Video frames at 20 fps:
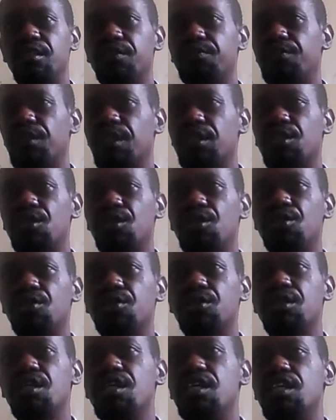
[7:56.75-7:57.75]

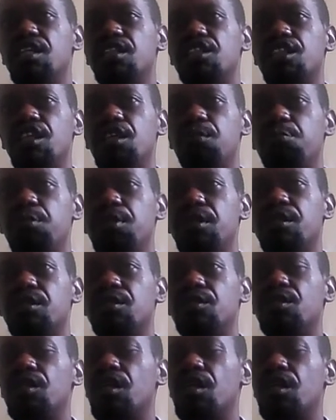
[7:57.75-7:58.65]
factors shaping the